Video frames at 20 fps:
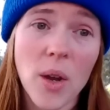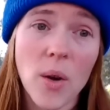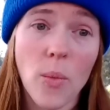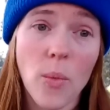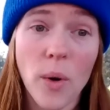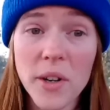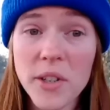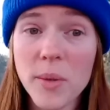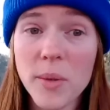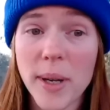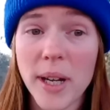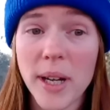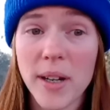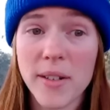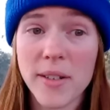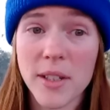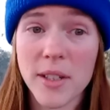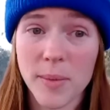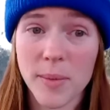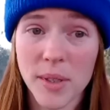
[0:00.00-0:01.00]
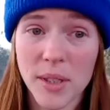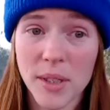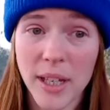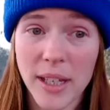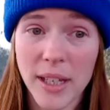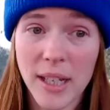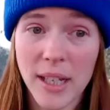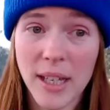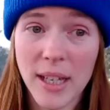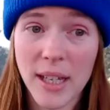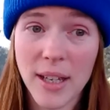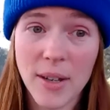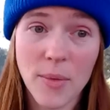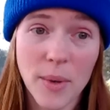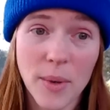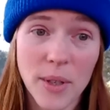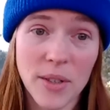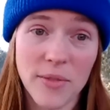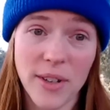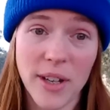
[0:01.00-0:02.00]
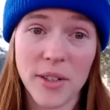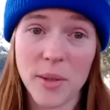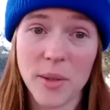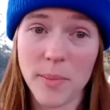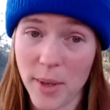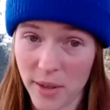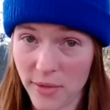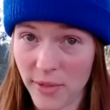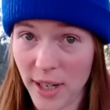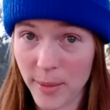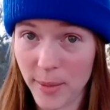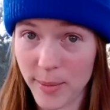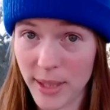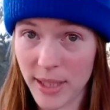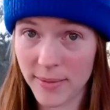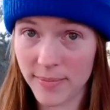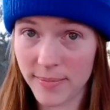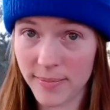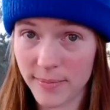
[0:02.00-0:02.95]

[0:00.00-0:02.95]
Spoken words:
Weren't your parents upset when you found your birth family?